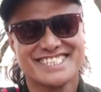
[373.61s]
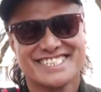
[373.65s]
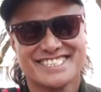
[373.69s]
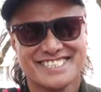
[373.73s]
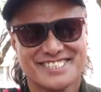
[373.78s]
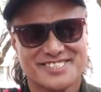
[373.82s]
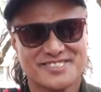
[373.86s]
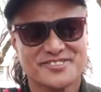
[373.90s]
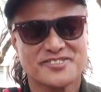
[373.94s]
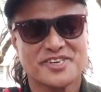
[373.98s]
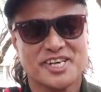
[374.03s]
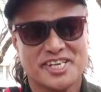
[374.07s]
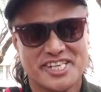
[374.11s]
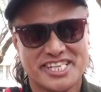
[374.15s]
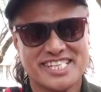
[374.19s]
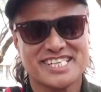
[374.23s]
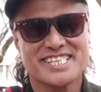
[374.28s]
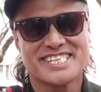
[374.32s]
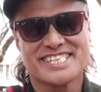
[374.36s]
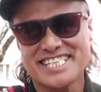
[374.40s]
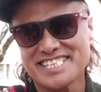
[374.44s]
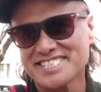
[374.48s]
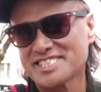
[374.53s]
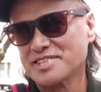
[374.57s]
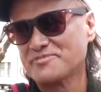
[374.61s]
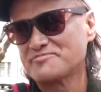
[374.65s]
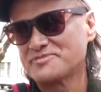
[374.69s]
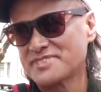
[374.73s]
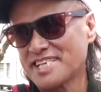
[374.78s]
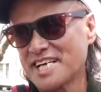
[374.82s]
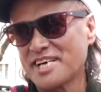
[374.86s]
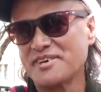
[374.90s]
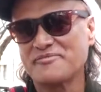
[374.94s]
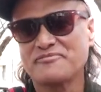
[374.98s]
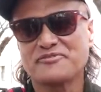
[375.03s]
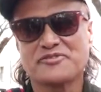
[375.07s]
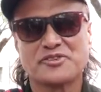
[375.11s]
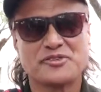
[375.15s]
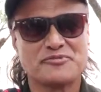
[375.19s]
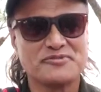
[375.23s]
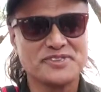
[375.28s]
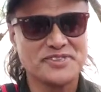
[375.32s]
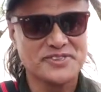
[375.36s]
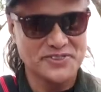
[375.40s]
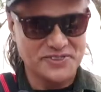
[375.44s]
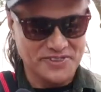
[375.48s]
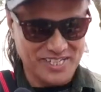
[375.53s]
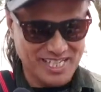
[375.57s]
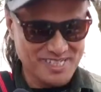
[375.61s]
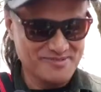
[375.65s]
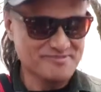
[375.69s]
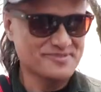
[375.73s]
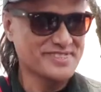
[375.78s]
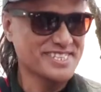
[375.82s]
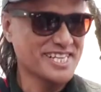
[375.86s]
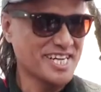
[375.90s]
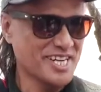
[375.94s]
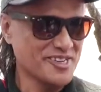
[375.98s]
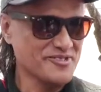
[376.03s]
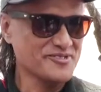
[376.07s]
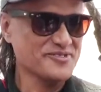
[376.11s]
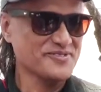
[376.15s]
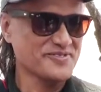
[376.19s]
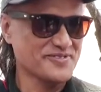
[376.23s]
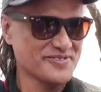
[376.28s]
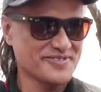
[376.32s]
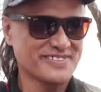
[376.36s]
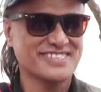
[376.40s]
So it'll take some time for me to come down.